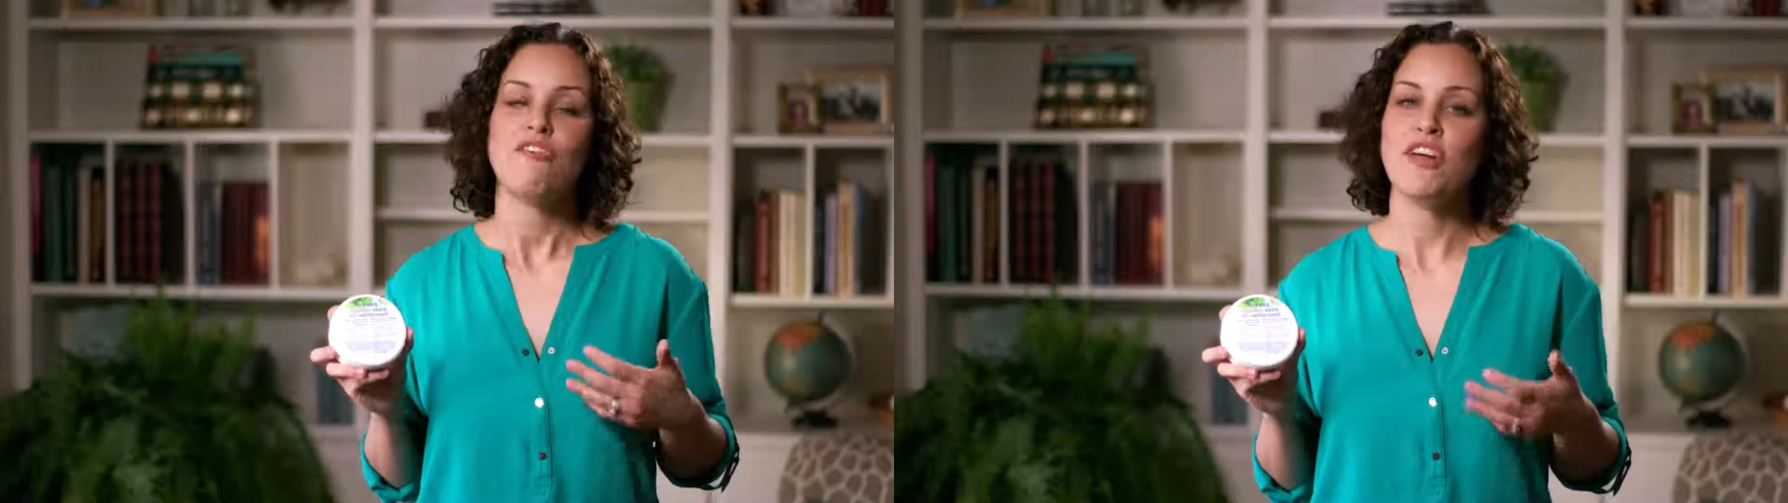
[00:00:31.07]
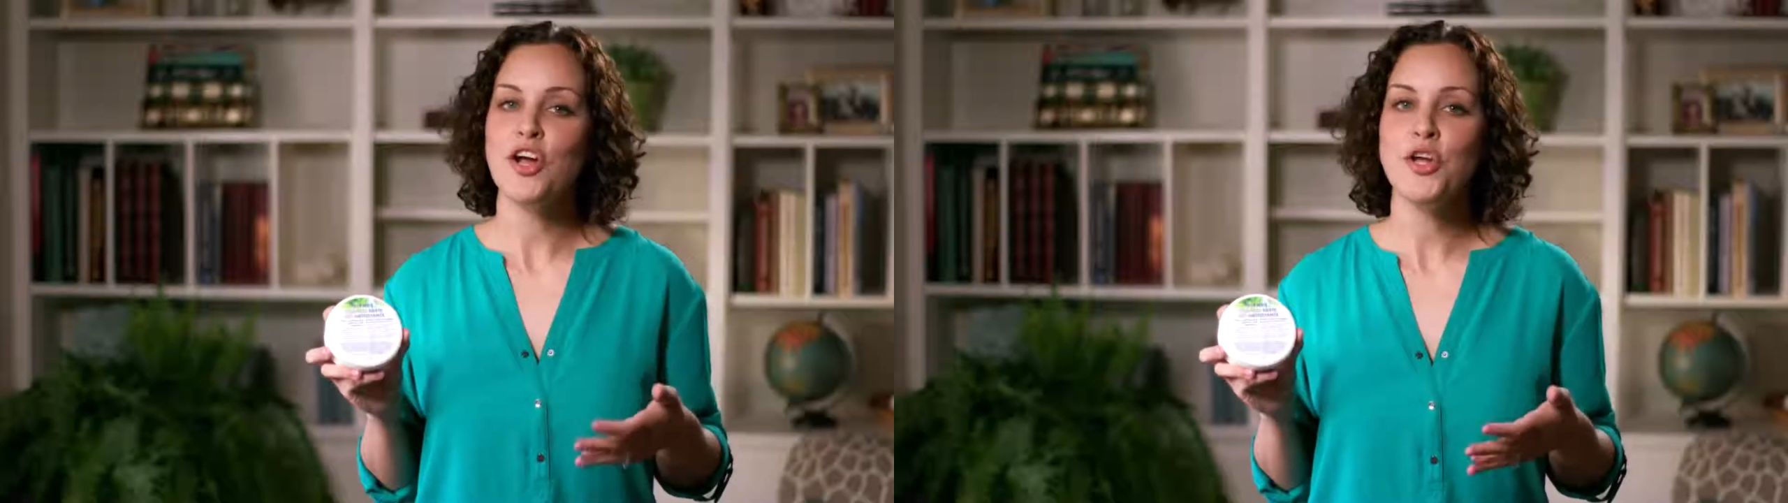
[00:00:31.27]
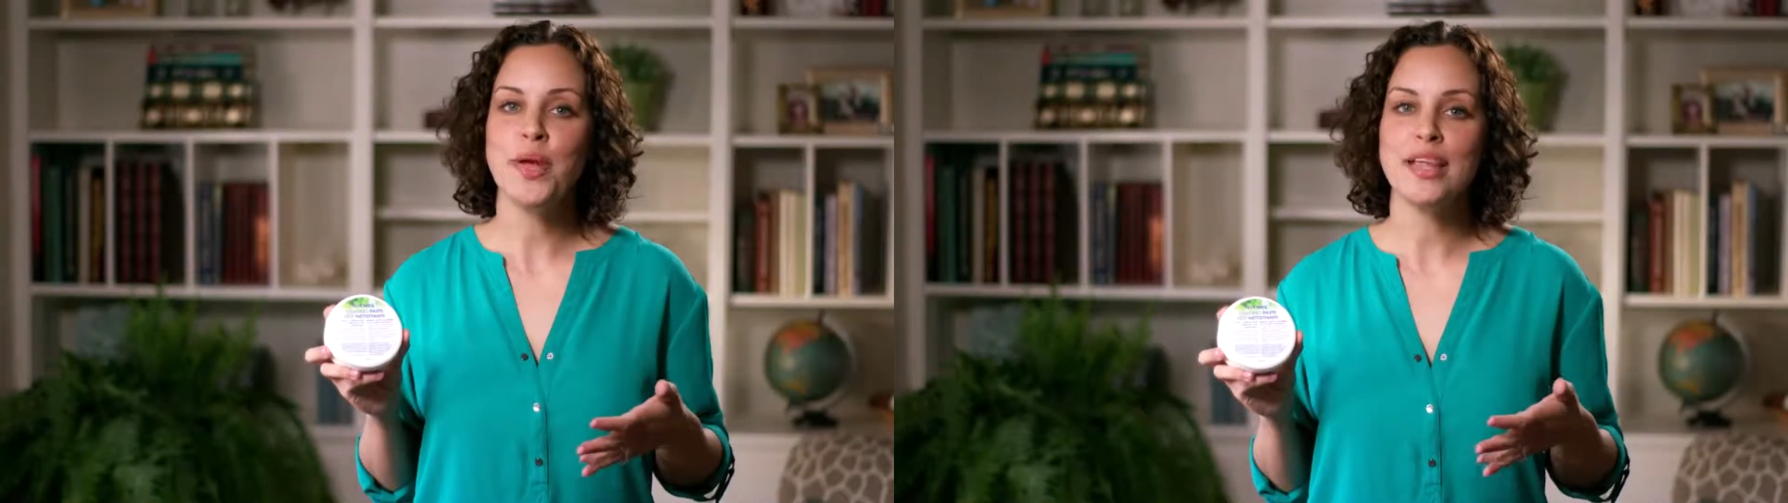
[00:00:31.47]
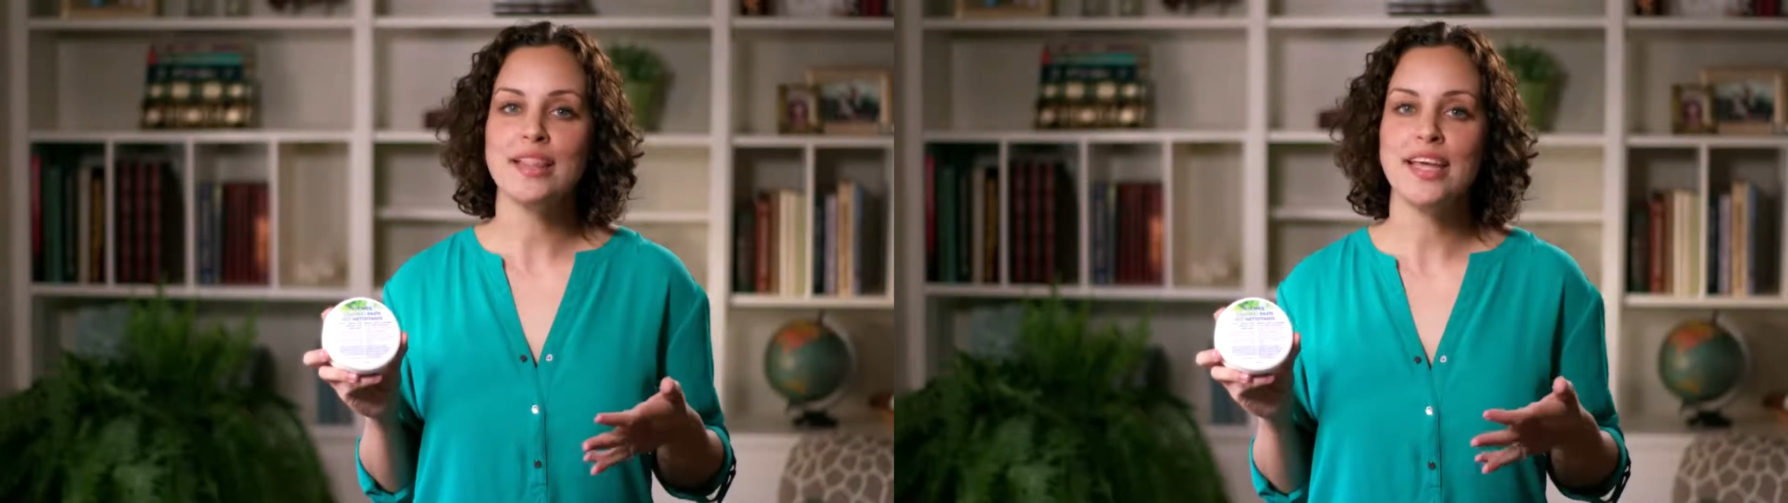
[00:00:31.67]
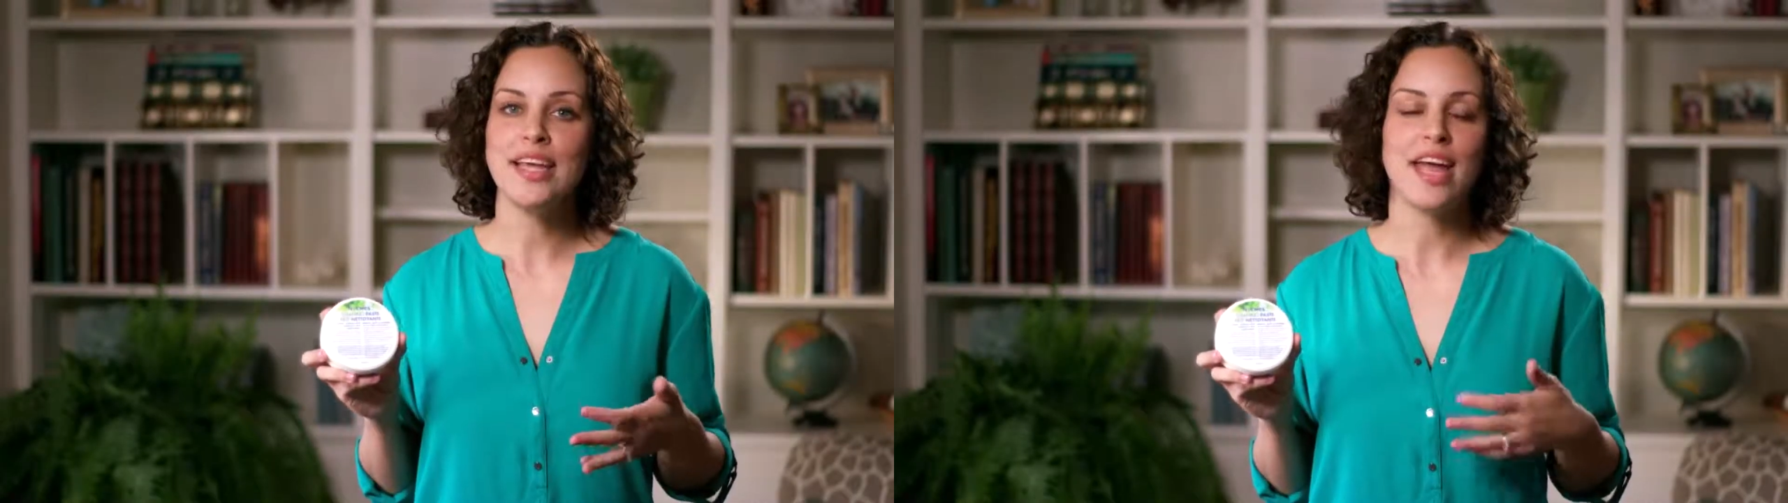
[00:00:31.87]
Very
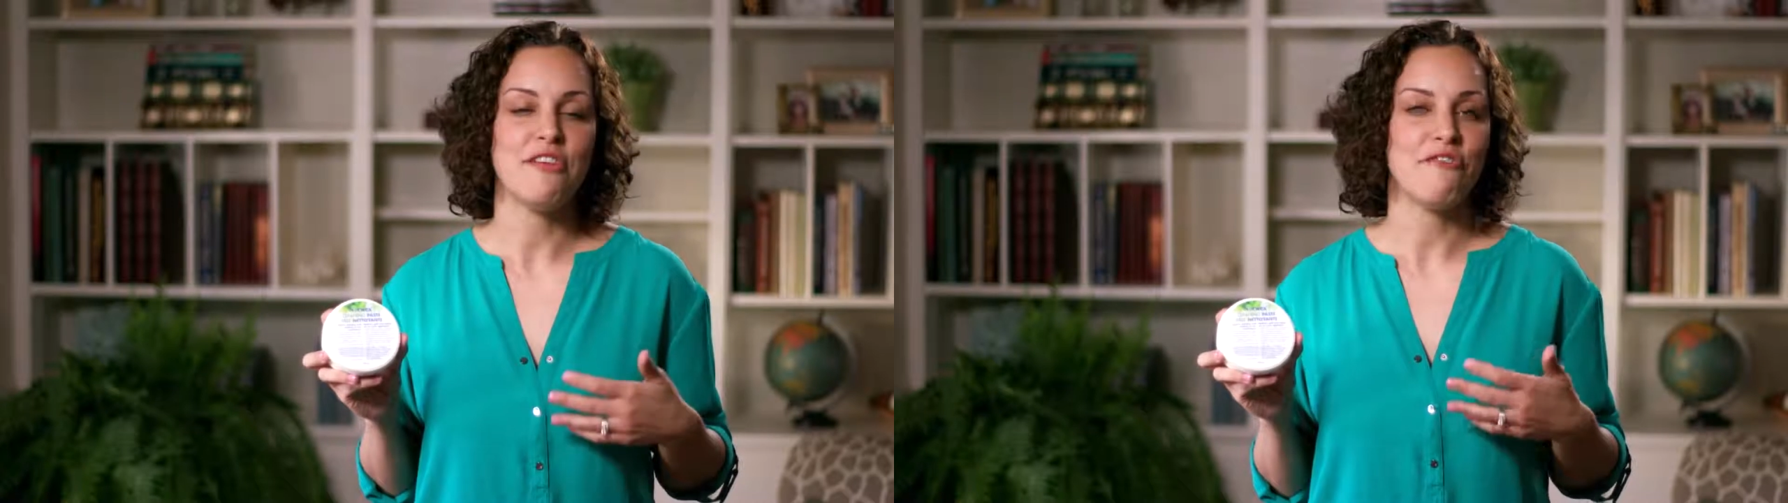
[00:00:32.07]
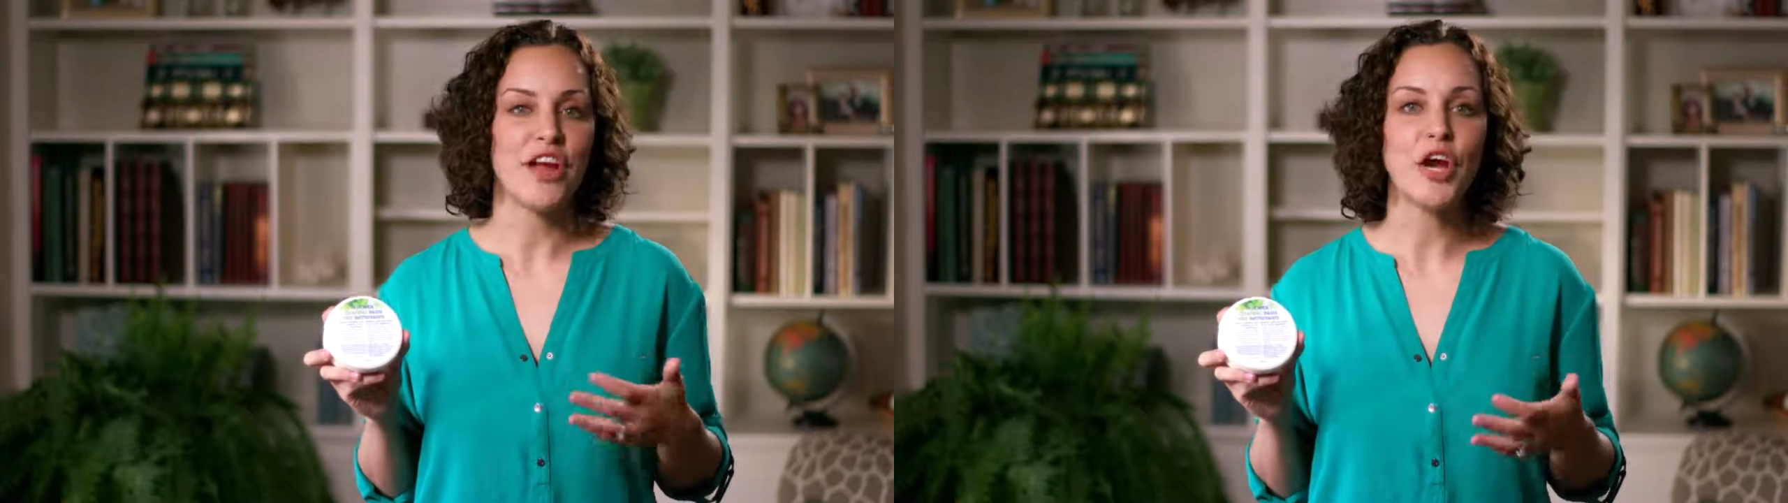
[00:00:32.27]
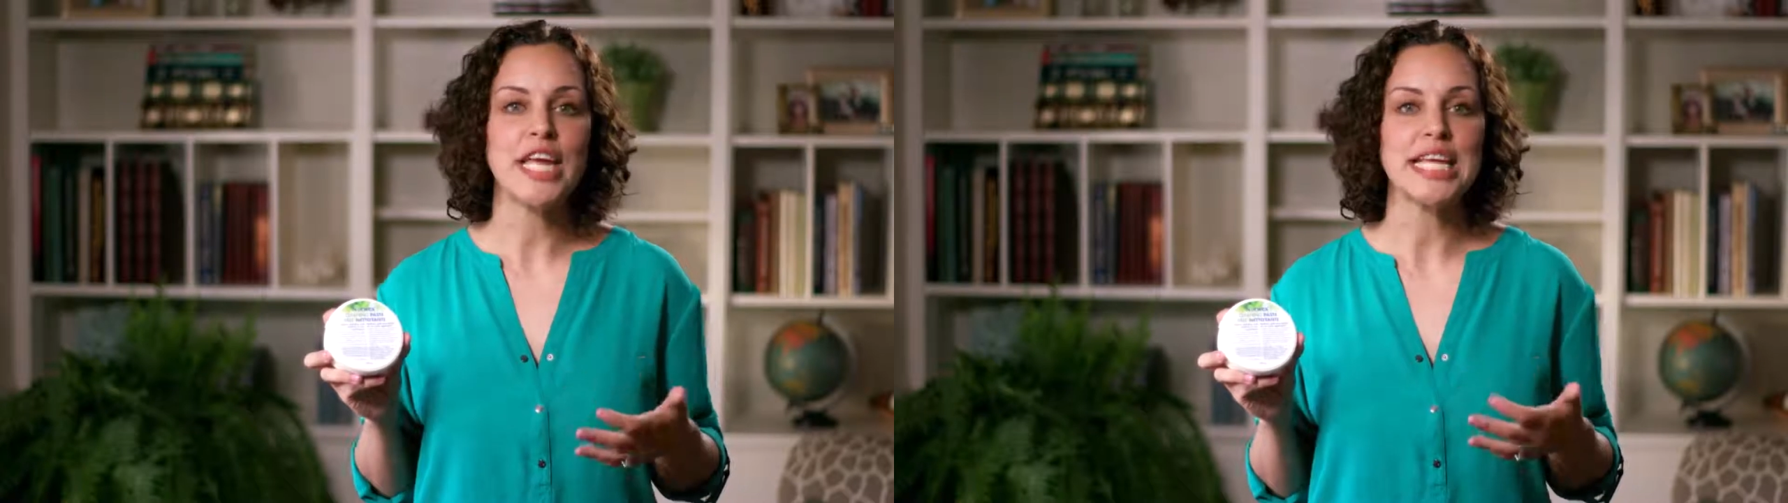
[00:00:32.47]
quickly and very